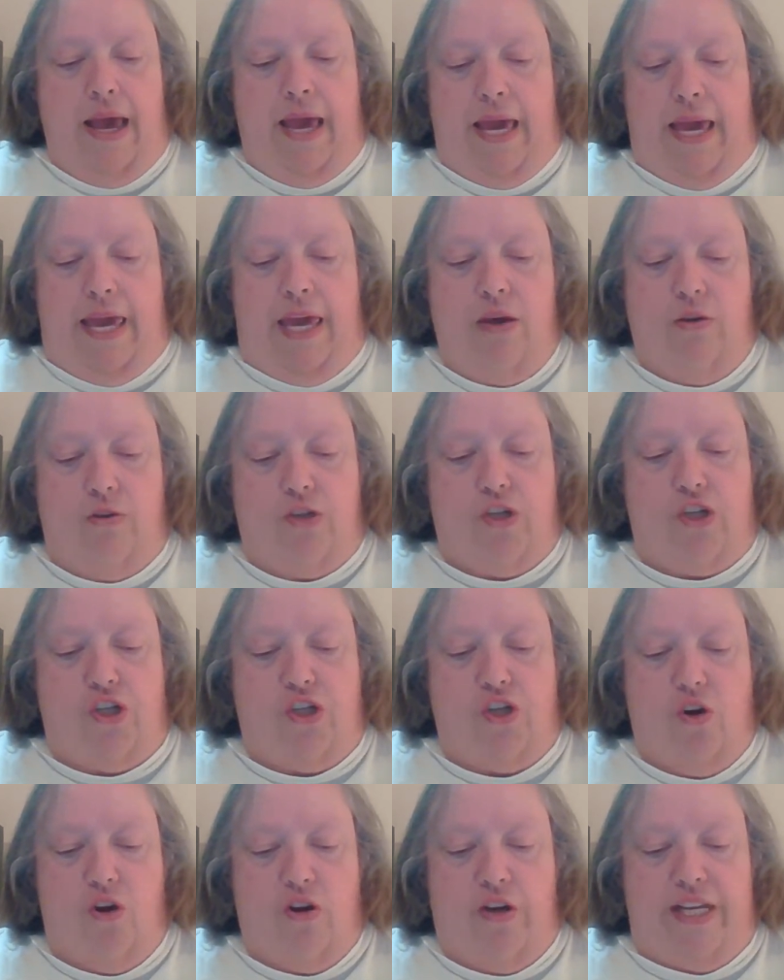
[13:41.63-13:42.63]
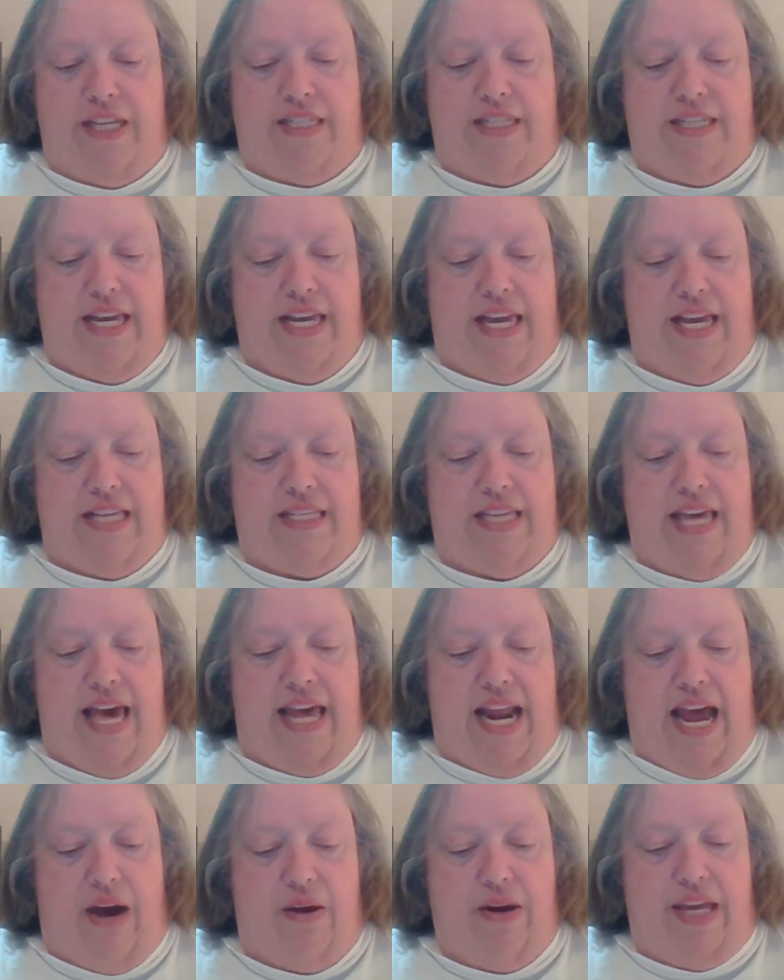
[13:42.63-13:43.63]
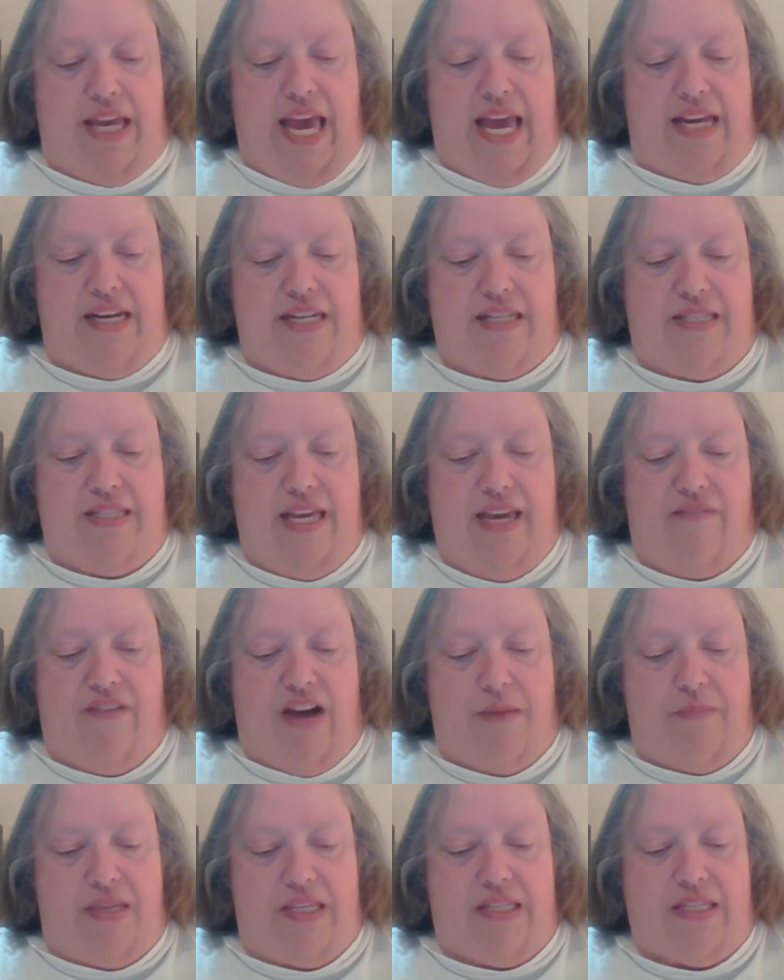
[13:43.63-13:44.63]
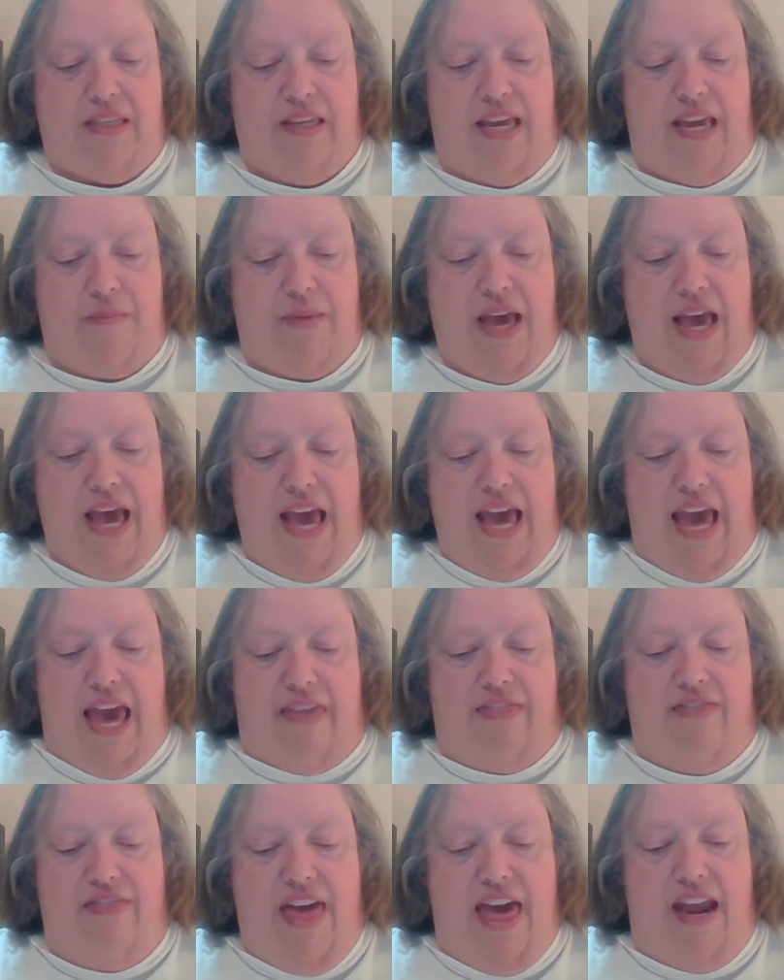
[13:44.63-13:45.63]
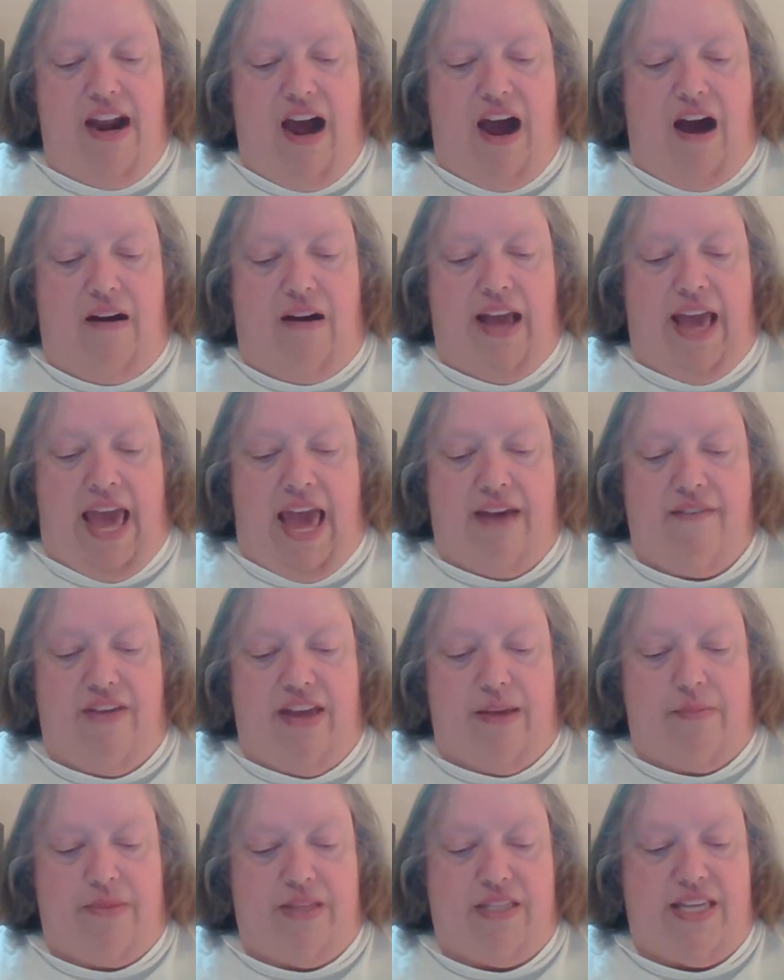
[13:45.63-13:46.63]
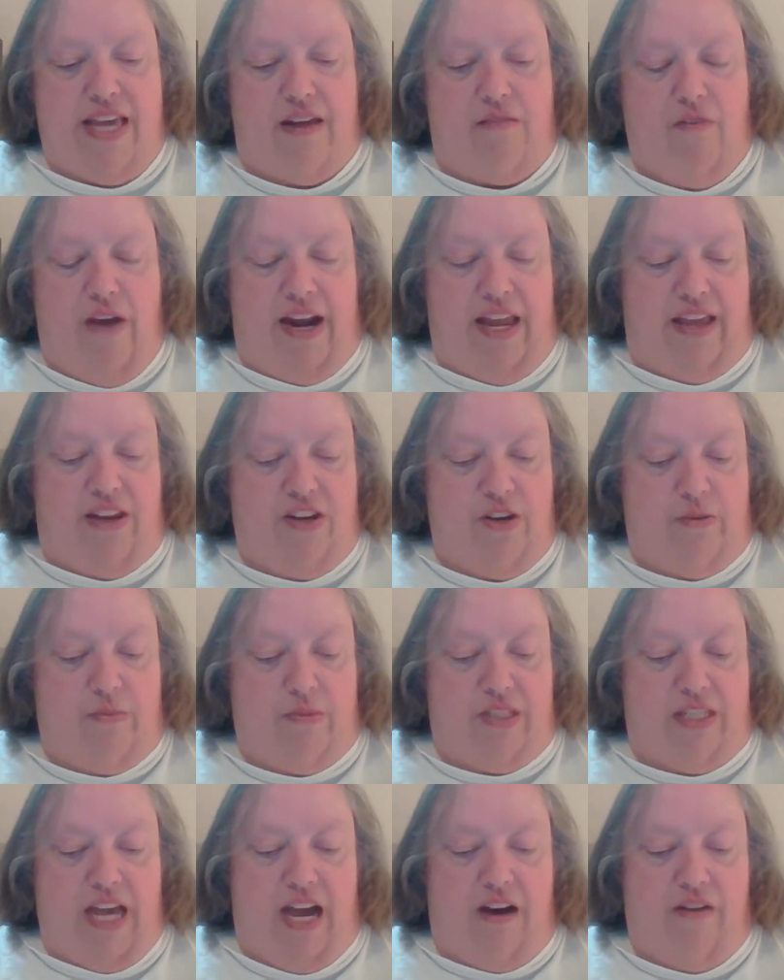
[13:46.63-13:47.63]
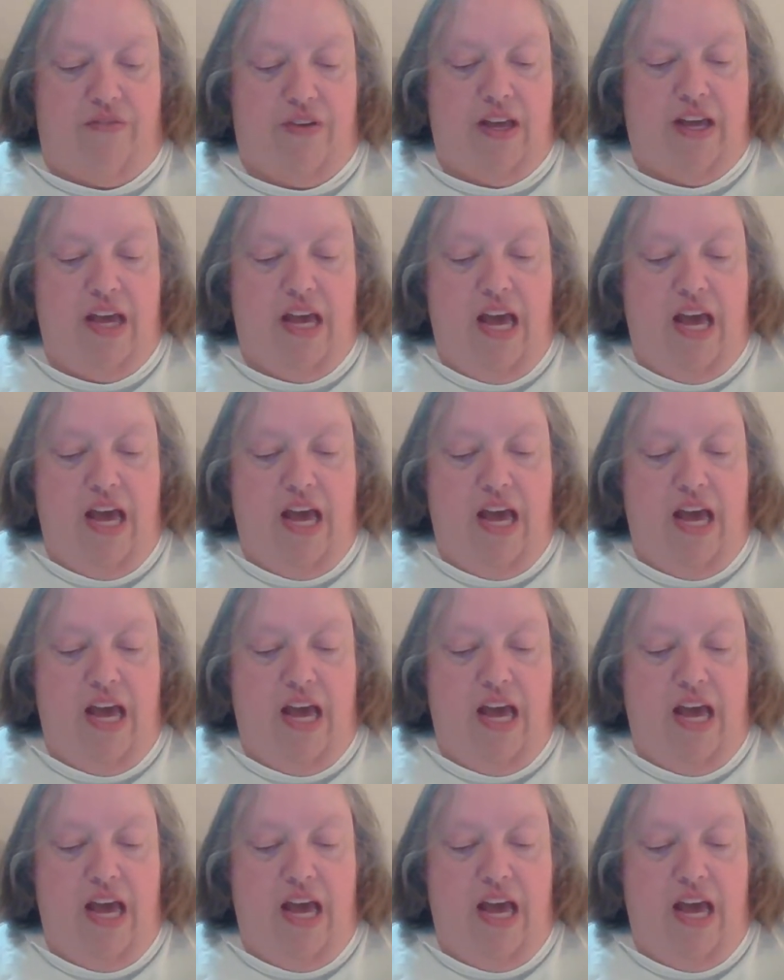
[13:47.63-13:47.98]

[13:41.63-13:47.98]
He'll surely stick his head out again to see if I'm asleep, and then I'll have him, said Reddy to himself.